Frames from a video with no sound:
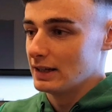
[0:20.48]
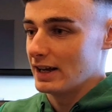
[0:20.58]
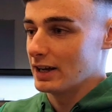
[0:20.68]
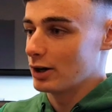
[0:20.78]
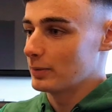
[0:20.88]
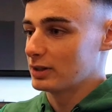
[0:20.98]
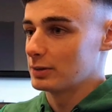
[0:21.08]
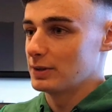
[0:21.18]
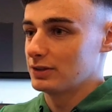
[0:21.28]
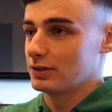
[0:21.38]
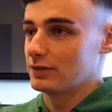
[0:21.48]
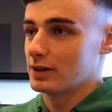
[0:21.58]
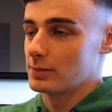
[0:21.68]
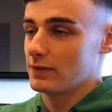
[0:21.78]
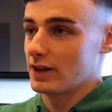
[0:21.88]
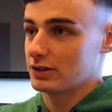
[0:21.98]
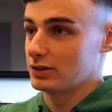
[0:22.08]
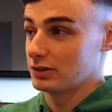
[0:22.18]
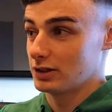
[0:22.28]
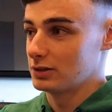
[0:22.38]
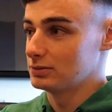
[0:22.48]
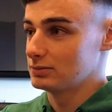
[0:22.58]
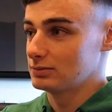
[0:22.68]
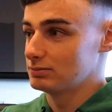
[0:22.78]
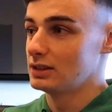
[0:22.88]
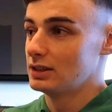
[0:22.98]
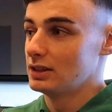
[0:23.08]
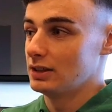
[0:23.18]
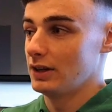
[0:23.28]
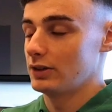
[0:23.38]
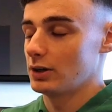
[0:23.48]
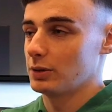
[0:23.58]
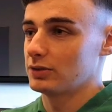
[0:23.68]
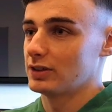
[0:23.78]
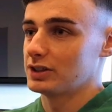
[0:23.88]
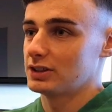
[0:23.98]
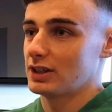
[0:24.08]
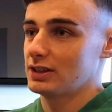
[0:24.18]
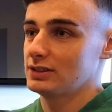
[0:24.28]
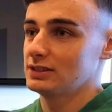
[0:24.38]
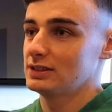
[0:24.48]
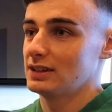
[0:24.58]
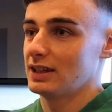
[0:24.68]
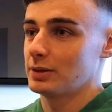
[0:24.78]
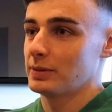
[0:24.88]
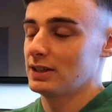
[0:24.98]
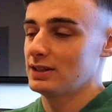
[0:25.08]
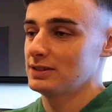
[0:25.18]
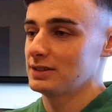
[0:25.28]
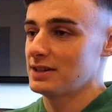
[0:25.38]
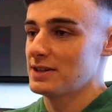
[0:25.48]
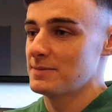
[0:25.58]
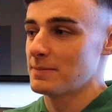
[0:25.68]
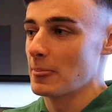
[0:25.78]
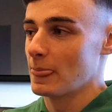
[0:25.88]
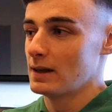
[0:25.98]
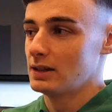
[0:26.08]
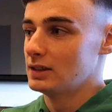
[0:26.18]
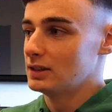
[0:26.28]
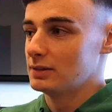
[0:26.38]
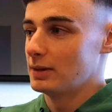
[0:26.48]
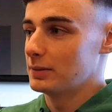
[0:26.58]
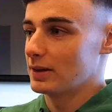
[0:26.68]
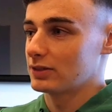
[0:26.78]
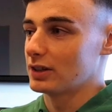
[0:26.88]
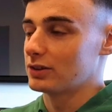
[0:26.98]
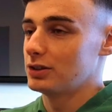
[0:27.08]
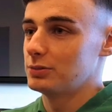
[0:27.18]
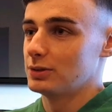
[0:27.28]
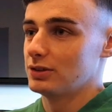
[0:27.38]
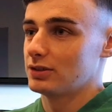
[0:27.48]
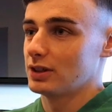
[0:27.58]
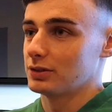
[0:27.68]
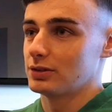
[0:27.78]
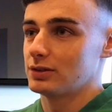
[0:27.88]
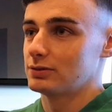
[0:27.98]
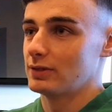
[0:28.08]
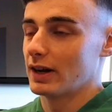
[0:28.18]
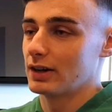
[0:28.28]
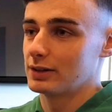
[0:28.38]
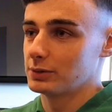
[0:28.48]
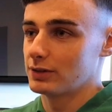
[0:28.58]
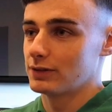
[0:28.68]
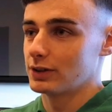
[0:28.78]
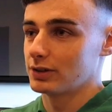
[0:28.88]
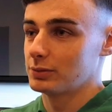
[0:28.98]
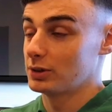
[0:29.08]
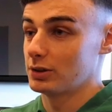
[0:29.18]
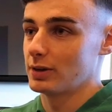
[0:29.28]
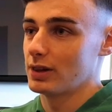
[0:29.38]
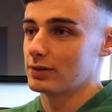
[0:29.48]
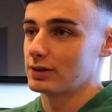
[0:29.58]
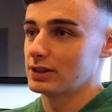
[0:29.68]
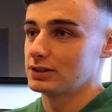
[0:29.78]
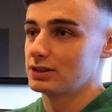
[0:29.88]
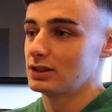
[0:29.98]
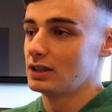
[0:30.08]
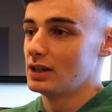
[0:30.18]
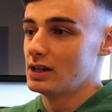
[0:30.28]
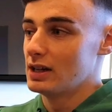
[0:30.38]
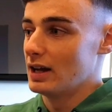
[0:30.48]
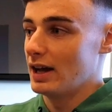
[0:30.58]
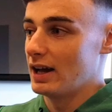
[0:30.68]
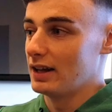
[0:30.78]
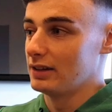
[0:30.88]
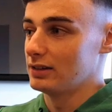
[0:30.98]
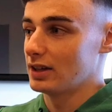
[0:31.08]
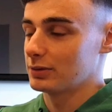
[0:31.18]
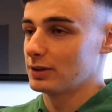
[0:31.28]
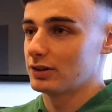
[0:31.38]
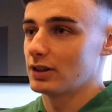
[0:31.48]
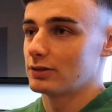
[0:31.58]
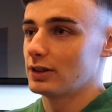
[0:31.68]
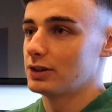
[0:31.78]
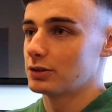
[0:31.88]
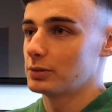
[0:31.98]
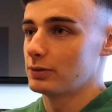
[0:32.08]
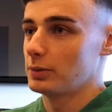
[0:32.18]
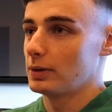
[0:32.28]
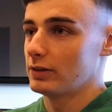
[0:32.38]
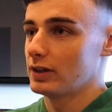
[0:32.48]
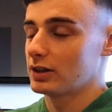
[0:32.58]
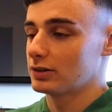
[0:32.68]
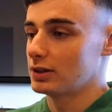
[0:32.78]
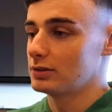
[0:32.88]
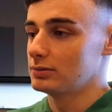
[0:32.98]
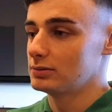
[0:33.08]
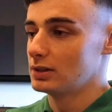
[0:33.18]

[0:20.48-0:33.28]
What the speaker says: How they go about their business, very professional. So even though I wasn't really starting at the beginning, maybe after 2 months, I was regular with the 23s, and that's when I started really enjoying my football over there. So